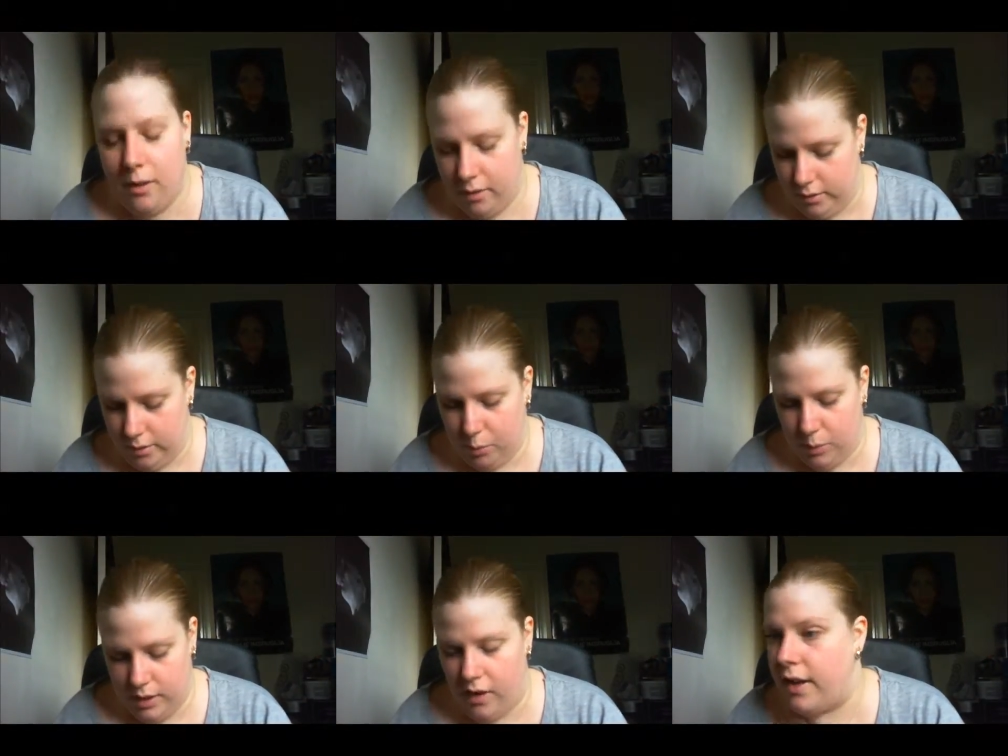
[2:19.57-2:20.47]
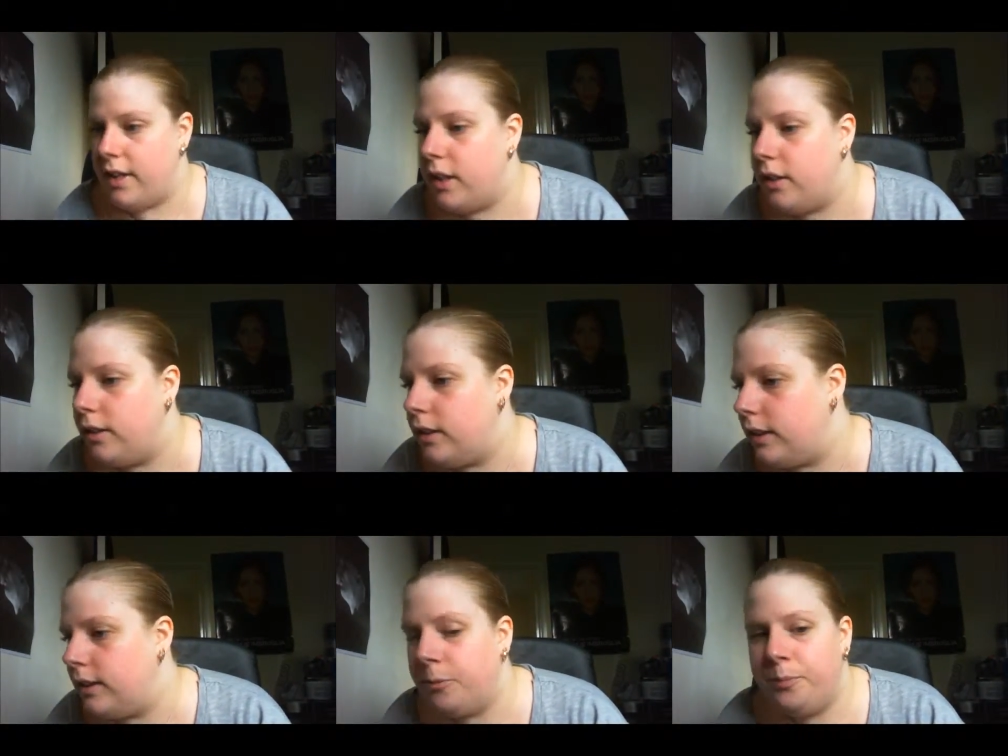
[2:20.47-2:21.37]
You know, I'm always learning.
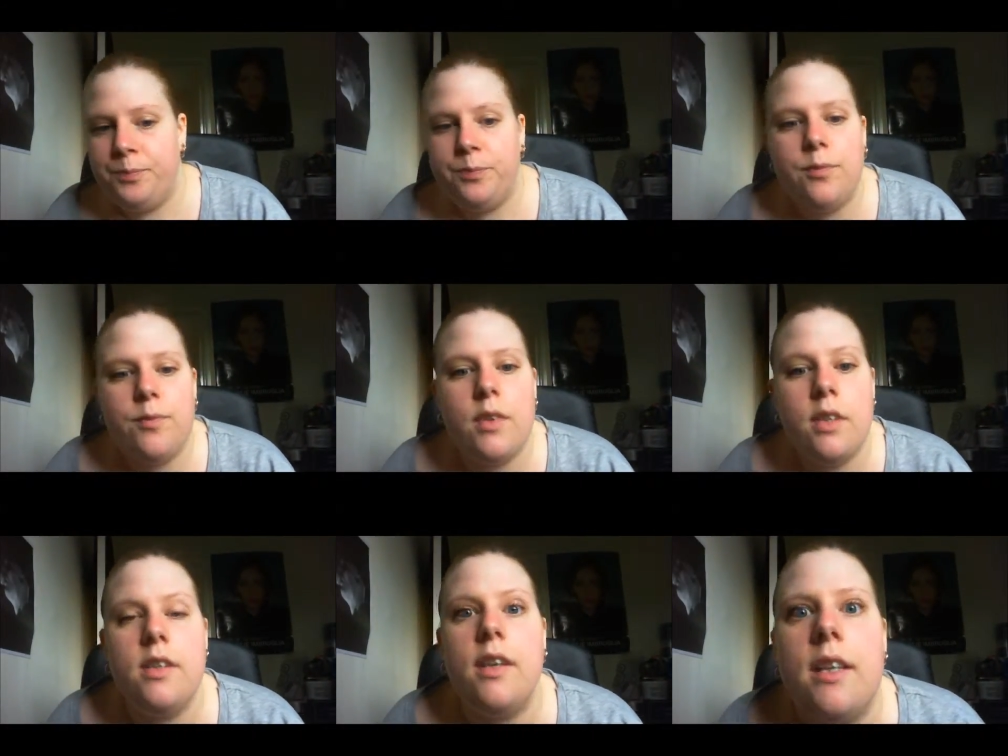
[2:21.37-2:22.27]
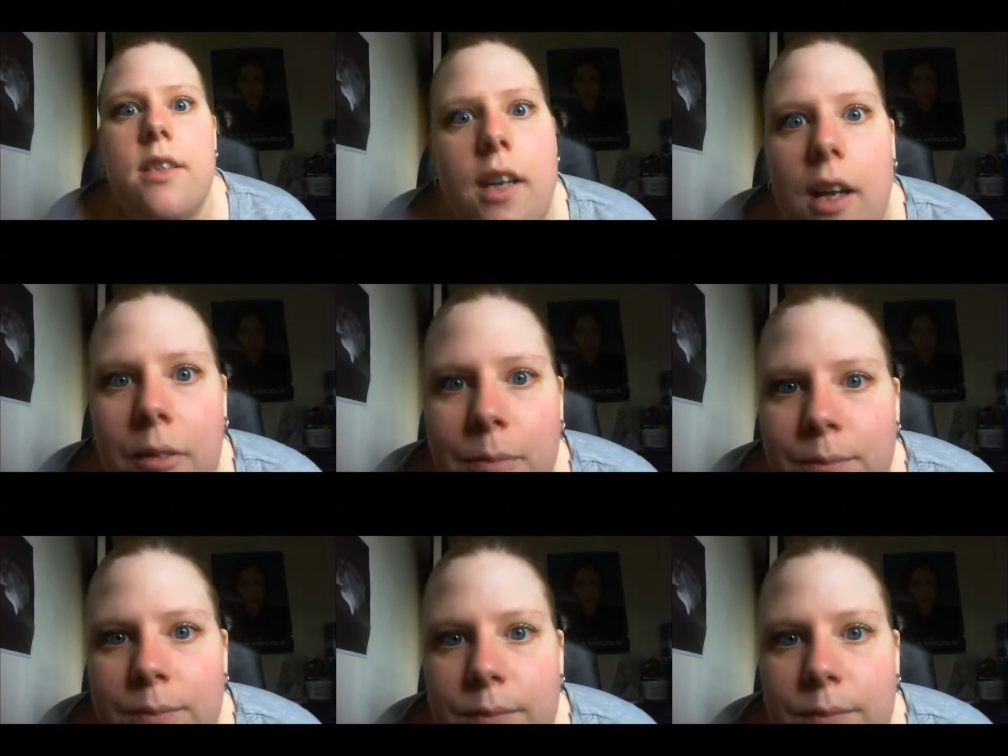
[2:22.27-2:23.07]
So that's done.